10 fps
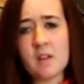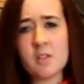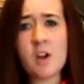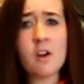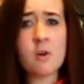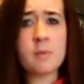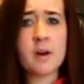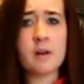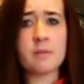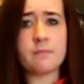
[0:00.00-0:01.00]
Taco
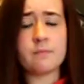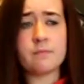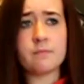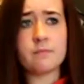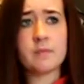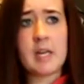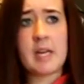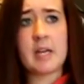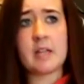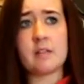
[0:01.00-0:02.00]
Bell,
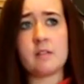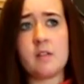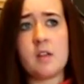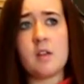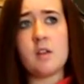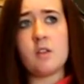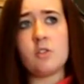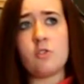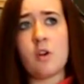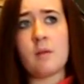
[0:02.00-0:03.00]
and
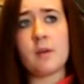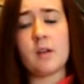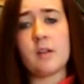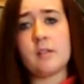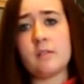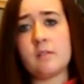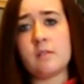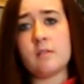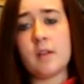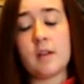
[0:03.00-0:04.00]
strawberries,
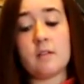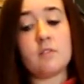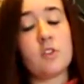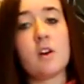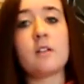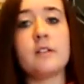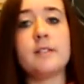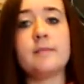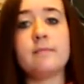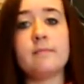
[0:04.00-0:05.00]
and chocolate.